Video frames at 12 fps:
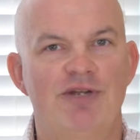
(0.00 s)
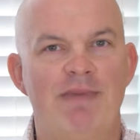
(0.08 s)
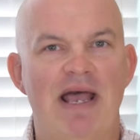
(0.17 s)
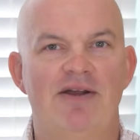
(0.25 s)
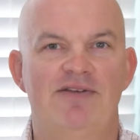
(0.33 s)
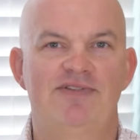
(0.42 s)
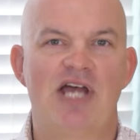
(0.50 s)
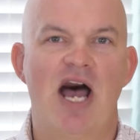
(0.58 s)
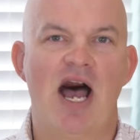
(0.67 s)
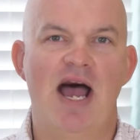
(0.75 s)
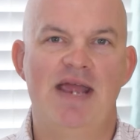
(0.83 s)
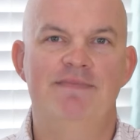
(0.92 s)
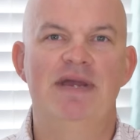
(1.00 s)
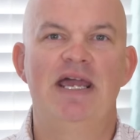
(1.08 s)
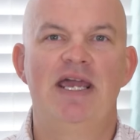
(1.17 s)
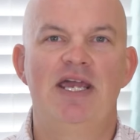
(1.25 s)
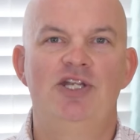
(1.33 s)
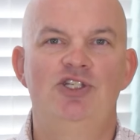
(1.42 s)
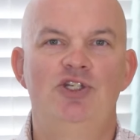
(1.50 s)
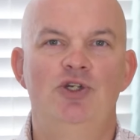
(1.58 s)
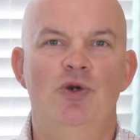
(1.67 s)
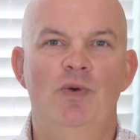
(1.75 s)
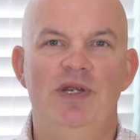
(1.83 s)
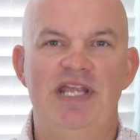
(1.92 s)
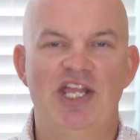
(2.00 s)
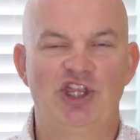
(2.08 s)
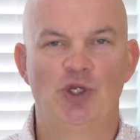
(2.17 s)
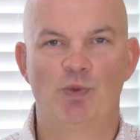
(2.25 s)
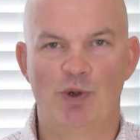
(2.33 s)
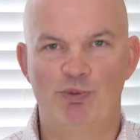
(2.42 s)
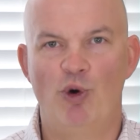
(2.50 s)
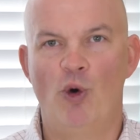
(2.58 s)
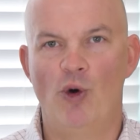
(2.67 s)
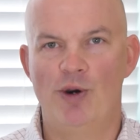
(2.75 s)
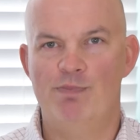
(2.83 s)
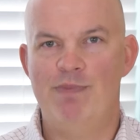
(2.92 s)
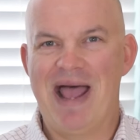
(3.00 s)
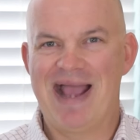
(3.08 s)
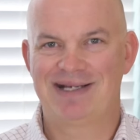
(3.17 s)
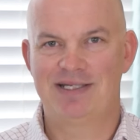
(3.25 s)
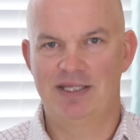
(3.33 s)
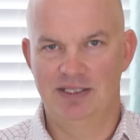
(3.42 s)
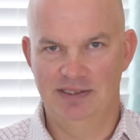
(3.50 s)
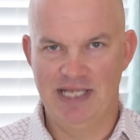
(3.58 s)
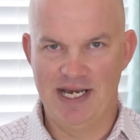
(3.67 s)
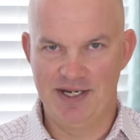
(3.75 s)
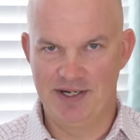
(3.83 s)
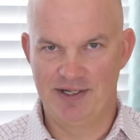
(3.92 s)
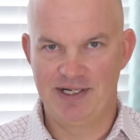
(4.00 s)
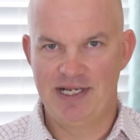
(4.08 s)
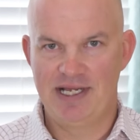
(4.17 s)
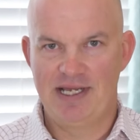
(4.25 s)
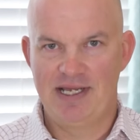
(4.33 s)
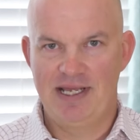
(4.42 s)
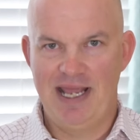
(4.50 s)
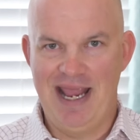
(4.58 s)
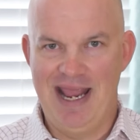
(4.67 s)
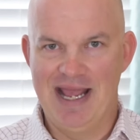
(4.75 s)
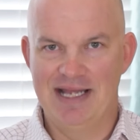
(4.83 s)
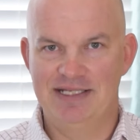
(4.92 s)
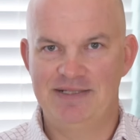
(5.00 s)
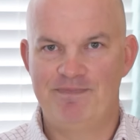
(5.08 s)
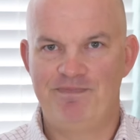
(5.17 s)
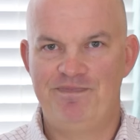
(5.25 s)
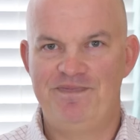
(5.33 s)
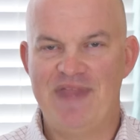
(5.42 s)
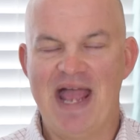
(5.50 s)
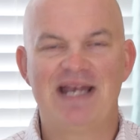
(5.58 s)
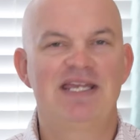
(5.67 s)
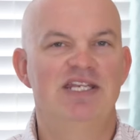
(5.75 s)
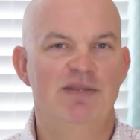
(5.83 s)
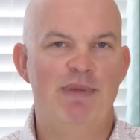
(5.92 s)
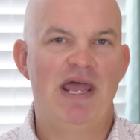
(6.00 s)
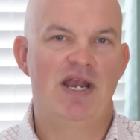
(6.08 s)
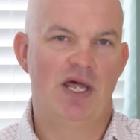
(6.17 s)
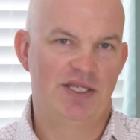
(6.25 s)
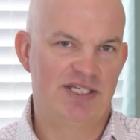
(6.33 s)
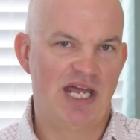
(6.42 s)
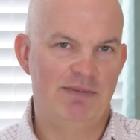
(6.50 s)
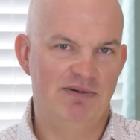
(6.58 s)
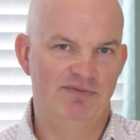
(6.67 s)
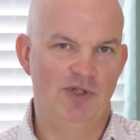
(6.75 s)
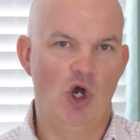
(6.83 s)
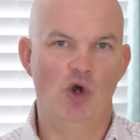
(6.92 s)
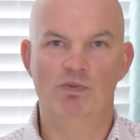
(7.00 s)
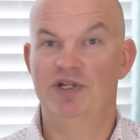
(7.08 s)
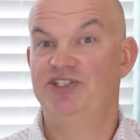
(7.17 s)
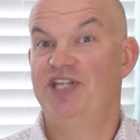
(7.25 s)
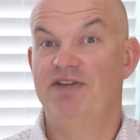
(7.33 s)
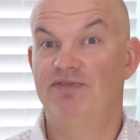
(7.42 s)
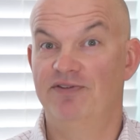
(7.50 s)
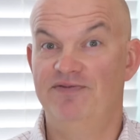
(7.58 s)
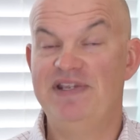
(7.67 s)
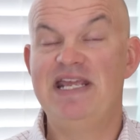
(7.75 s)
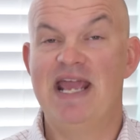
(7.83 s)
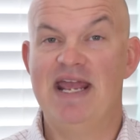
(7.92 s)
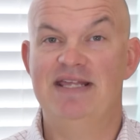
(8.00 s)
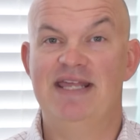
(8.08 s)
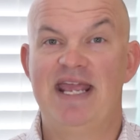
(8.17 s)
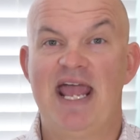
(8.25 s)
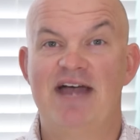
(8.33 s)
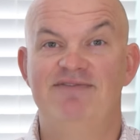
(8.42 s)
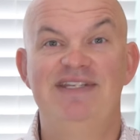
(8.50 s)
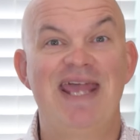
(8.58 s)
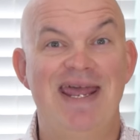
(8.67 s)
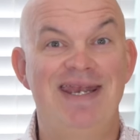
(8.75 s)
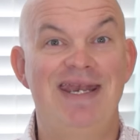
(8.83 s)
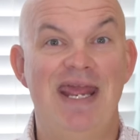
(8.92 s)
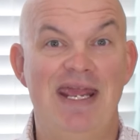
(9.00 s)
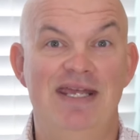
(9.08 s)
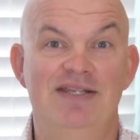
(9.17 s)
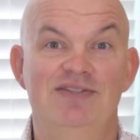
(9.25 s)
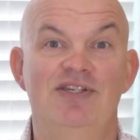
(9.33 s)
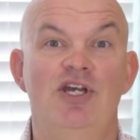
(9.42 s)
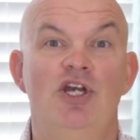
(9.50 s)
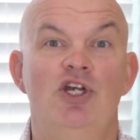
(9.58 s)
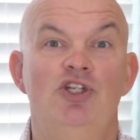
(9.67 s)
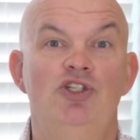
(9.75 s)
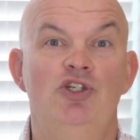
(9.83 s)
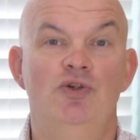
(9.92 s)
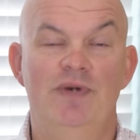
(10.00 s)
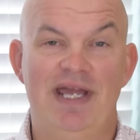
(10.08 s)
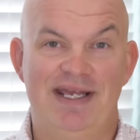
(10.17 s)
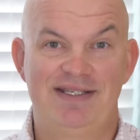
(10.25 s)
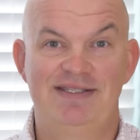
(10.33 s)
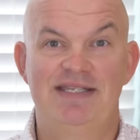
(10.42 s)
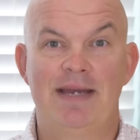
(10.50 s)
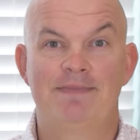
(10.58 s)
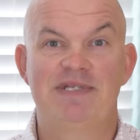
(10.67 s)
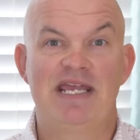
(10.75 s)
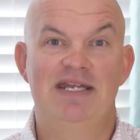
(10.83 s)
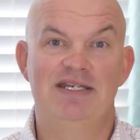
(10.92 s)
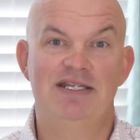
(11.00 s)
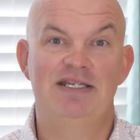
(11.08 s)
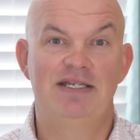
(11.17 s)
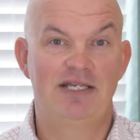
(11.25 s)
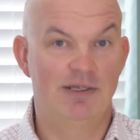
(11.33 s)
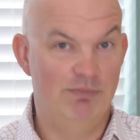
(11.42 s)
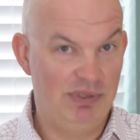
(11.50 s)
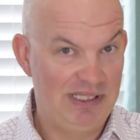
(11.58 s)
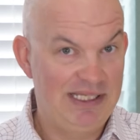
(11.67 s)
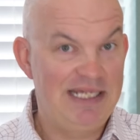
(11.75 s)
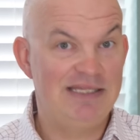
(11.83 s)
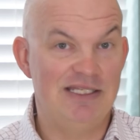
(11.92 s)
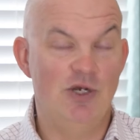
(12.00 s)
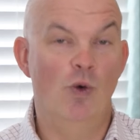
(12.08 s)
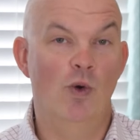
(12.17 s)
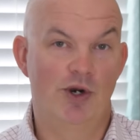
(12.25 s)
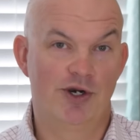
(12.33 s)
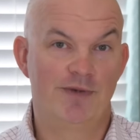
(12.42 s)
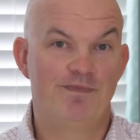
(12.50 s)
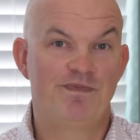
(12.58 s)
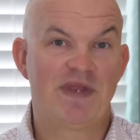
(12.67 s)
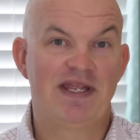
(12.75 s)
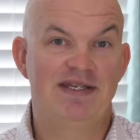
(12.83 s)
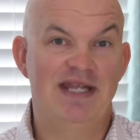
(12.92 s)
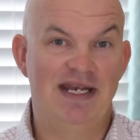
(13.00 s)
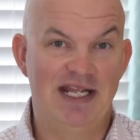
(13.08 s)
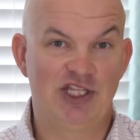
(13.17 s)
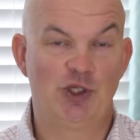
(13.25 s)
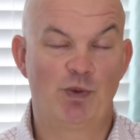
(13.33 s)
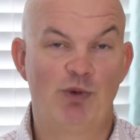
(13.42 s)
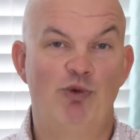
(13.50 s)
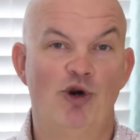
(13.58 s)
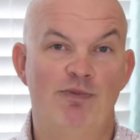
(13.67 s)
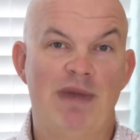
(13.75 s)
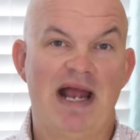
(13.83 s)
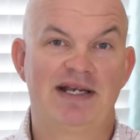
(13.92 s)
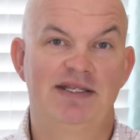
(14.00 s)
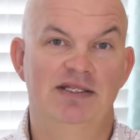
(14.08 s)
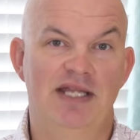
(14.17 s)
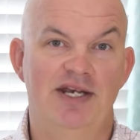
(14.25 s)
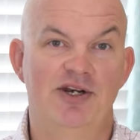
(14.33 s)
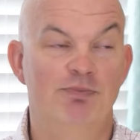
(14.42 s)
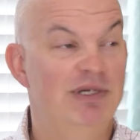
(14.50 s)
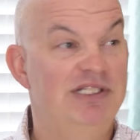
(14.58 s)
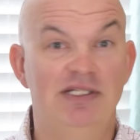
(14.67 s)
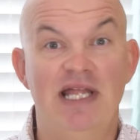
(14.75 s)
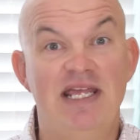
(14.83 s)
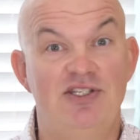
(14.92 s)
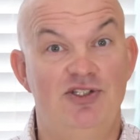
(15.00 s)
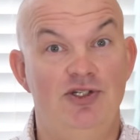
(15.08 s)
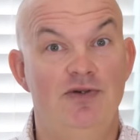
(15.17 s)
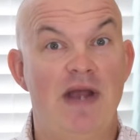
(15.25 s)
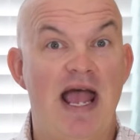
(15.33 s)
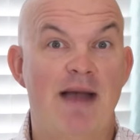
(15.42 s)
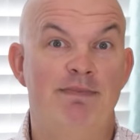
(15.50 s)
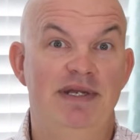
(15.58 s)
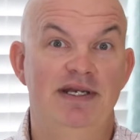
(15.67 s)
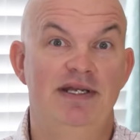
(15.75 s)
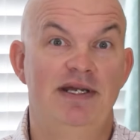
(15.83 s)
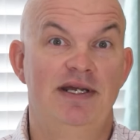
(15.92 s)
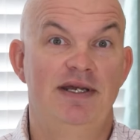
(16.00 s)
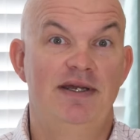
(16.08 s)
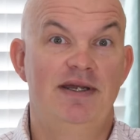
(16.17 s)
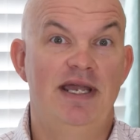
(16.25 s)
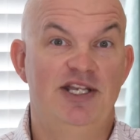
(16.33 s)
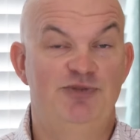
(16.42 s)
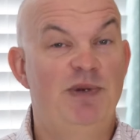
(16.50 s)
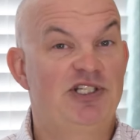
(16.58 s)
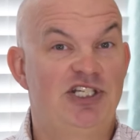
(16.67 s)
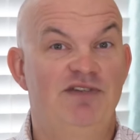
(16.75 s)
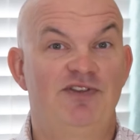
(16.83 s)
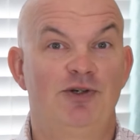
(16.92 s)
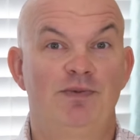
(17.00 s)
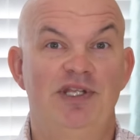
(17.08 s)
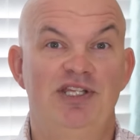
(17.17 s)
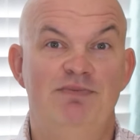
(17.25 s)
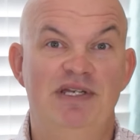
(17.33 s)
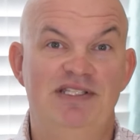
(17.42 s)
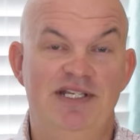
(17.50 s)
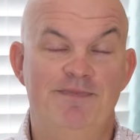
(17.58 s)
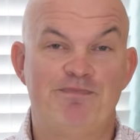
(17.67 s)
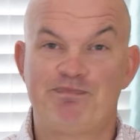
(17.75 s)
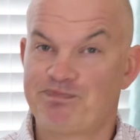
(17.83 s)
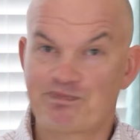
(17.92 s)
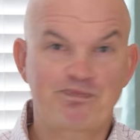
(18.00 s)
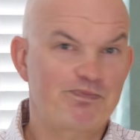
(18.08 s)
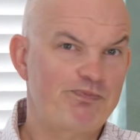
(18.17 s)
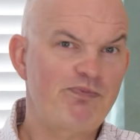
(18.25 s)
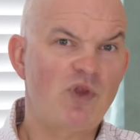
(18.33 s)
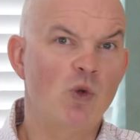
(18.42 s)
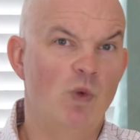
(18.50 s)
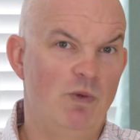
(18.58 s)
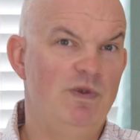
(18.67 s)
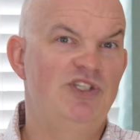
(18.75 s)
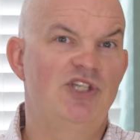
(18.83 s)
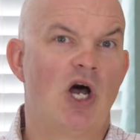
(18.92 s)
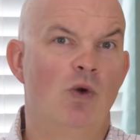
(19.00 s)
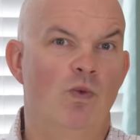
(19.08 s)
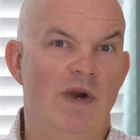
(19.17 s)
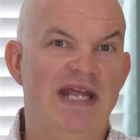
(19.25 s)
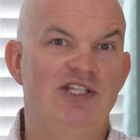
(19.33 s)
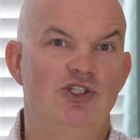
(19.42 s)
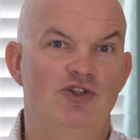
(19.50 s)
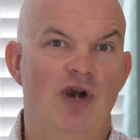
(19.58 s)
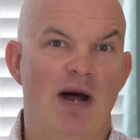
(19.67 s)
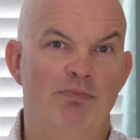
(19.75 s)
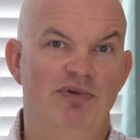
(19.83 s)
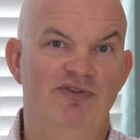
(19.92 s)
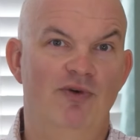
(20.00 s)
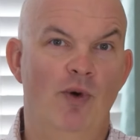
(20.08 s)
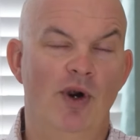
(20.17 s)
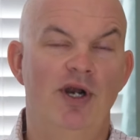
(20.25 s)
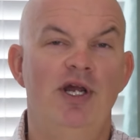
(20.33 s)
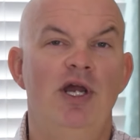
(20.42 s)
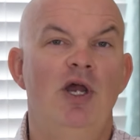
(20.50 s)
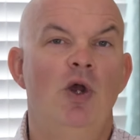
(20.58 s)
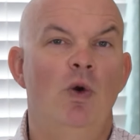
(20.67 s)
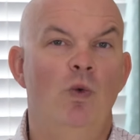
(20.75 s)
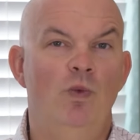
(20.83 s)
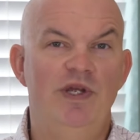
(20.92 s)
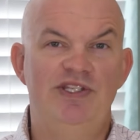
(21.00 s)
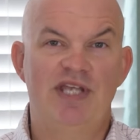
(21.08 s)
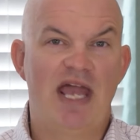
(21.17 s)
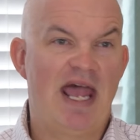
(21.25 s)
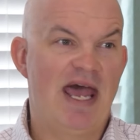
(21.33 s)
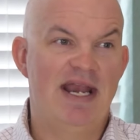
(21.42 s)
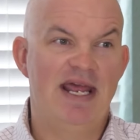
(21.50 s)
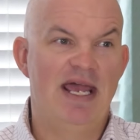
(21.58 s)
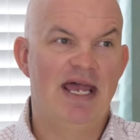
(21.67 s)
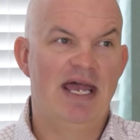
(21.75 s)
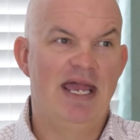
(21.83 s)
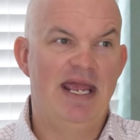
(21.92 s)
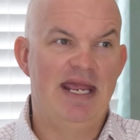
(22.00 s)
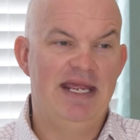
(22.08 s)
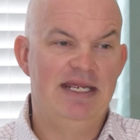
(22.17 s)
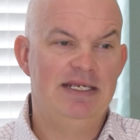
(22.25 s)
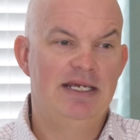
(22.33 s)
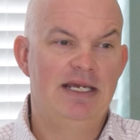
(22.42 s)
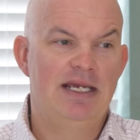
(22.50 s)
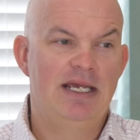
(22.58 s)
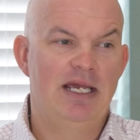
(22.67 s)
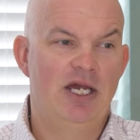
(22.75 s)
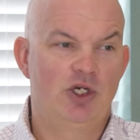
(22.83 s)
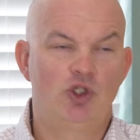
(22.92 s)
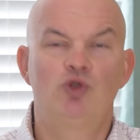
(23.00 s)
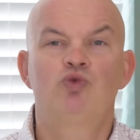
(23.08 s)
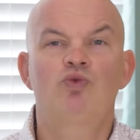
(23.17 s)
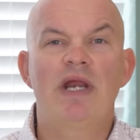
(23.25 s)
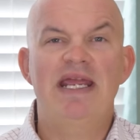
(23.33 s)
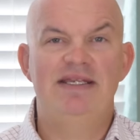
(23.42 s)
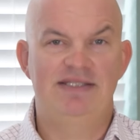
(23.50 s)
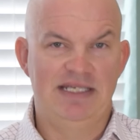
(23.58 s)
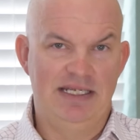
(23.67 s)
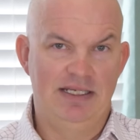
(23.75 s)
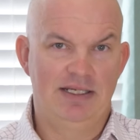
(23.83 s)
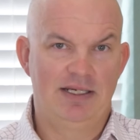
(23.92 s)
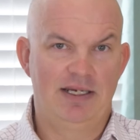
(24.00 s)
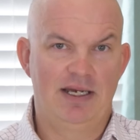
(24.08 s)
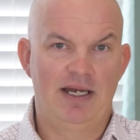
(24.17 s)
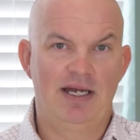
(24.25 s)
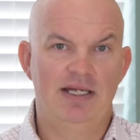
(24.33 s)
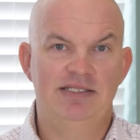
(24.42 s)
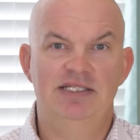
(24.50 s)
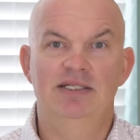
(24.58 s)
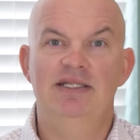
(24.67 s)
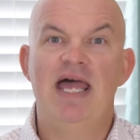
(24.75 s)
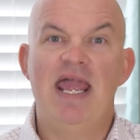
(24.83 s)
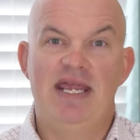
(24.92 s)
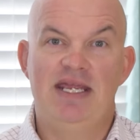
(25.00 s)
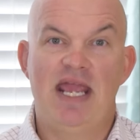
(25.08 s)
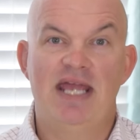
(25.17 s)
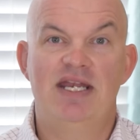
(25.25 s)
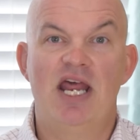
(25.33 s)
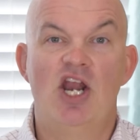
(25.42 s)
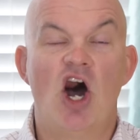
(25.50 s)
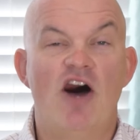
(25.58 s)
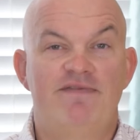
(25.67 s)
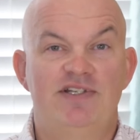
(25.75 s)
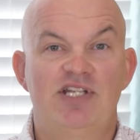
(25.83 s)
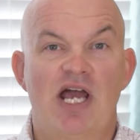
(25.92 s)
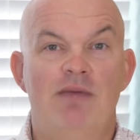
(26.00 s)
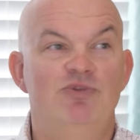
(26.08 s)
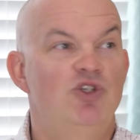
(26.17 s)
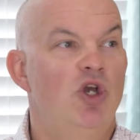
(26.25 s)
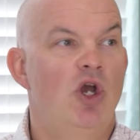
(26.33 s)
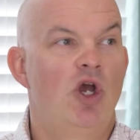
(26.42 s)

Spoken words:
amount of time to get the report back to the lender. And that can depend on the type of loan. But say for VA, they have 10 days to accept and complete the order and get the report back to the lender. But delays do happen, especially if they're really busy. When we saw rates drop before, we had a crazy delay and oftentimes